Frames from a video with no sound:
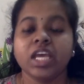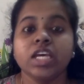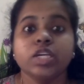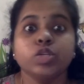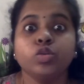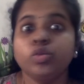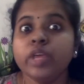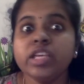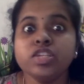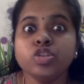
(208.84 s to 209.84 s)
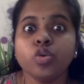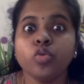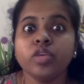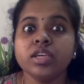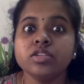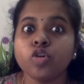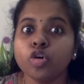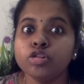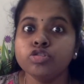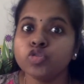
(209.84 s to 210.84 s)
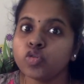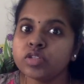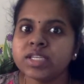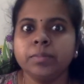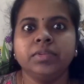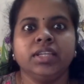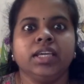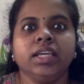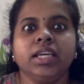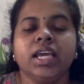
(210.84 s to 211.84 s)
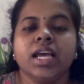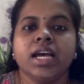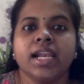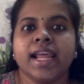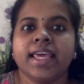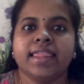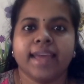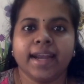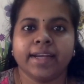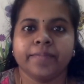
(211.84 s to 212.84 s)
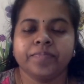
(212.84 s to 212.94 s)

So today's story is also something like that.